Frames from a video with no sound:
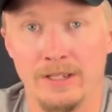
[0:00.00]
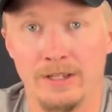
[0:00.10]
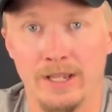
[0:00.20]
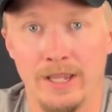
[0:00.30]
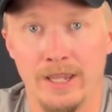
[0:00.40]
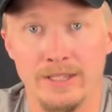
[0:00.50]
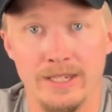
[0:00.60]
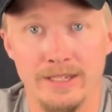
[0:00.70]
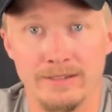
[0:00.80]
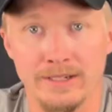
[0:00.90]
and the
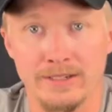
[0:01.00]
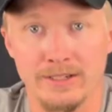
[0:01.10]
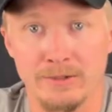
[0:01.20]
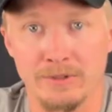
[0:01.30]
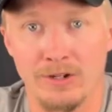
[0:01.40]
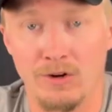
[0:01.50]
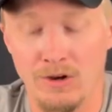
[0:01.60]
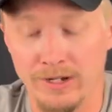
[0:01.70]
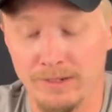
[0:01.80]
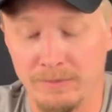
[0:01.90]
heatsink systems that are
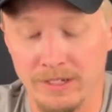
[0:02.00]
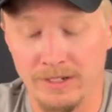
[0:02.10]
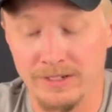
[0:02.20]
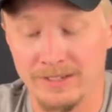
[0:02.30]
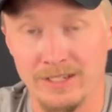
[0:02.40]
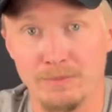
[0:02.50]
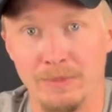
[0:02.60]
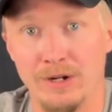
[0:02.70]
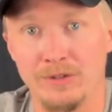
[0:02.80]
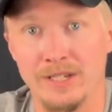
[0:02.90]
on it, because this
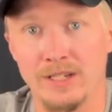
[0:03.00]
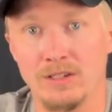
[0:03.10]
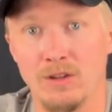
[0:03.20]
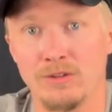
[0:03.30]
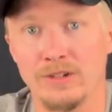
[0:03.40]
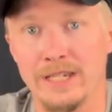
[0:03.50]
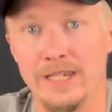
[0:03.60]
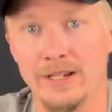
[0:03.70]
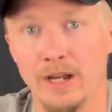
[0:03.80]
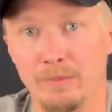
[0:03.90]
barrel takes longer to
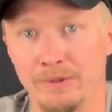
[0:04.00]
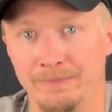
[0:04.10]
heat up.